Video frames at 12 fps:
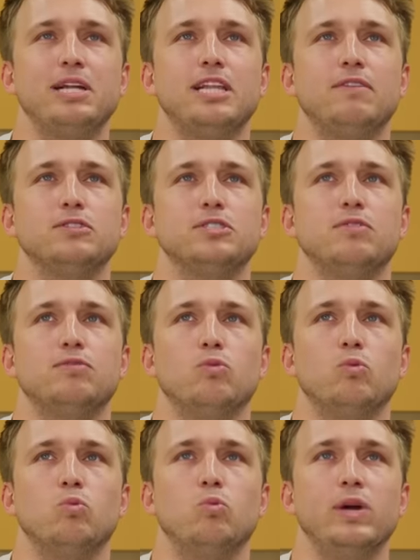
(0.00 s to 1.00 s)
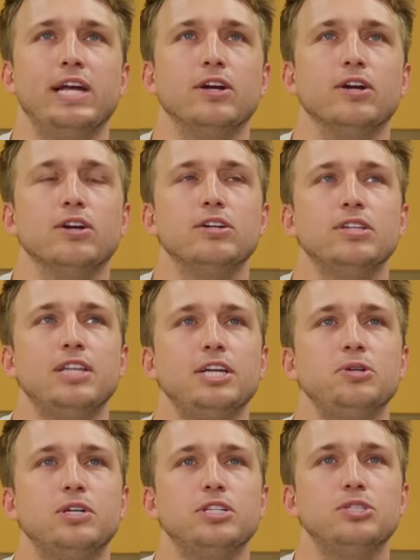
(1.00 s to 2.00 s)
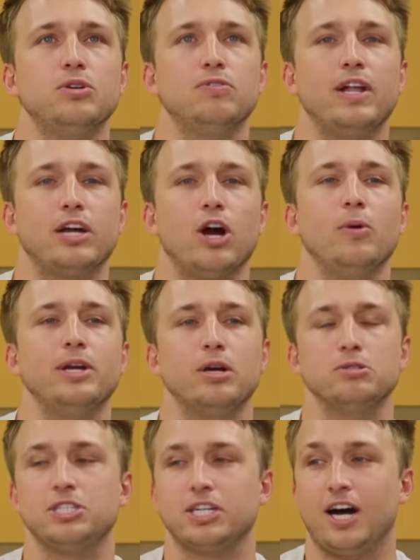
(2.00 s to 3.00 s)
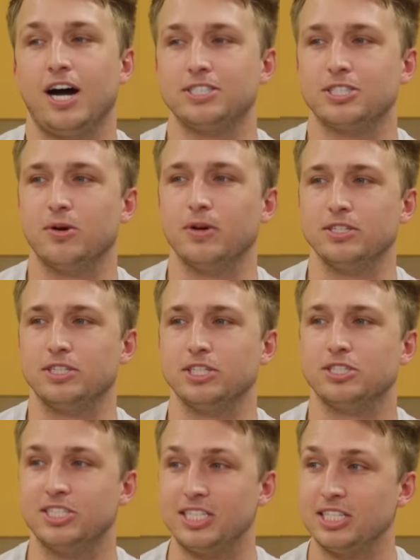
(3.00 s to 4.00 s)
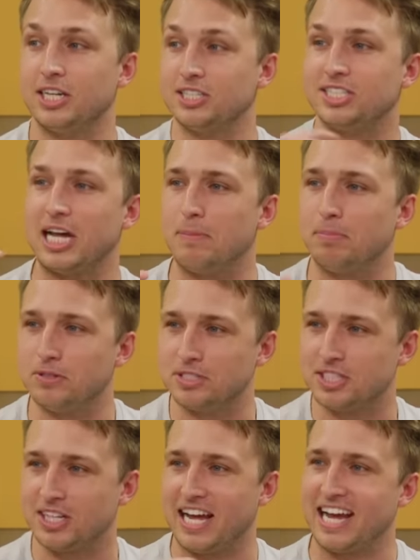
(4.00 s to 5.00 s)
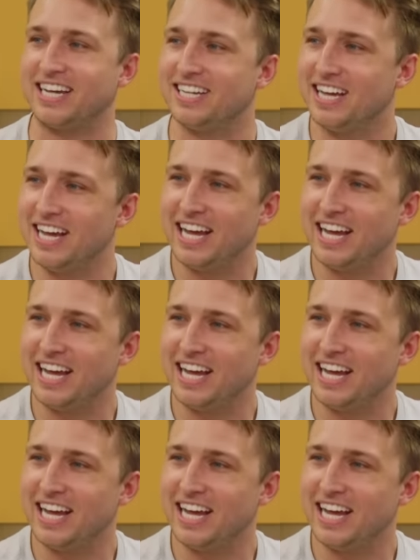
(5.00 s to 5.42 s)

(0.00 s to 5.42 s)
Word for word: many levels of weird that you could do of like, oh, he goes to Costco and just does samples to like,